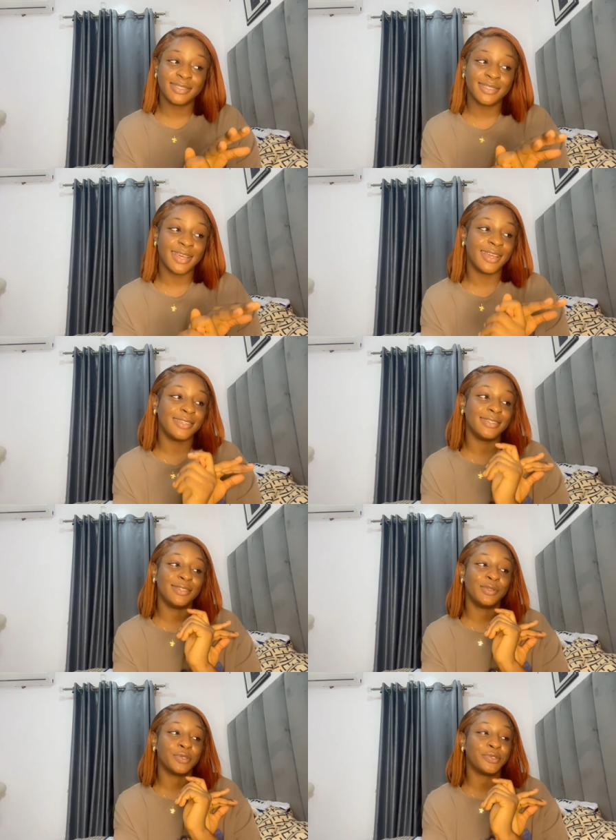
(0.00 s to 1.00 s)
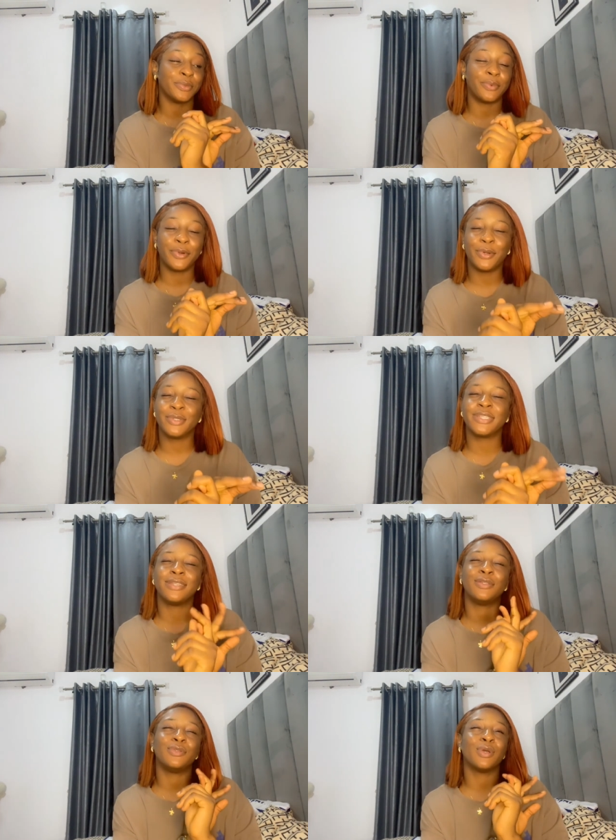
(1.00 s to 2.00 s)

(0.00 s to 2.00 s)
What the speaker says: I need your support, I need your